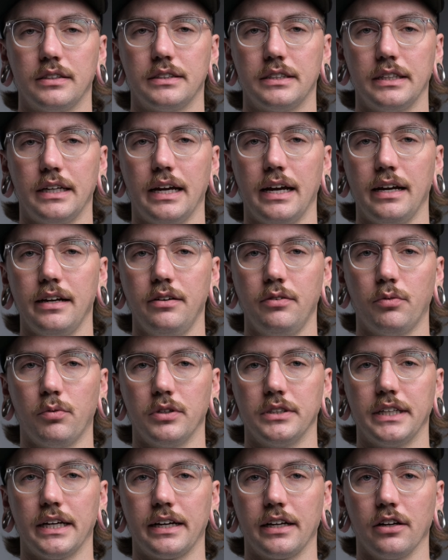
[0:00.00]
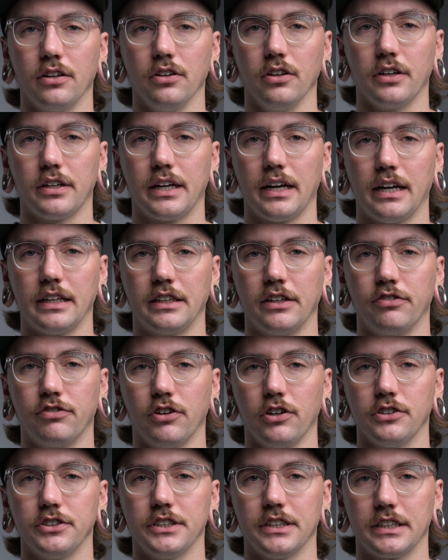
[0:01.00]
Today, we're taking a look at the
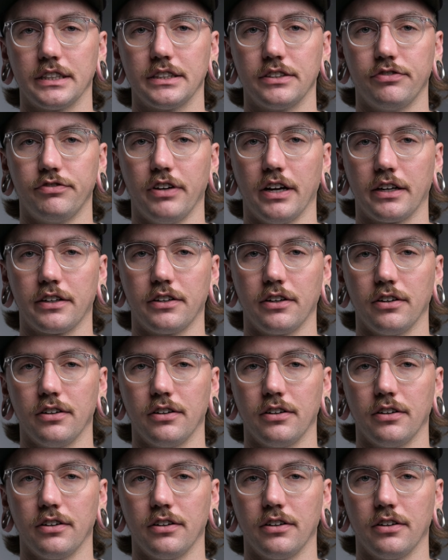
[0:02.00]
Versix Vector.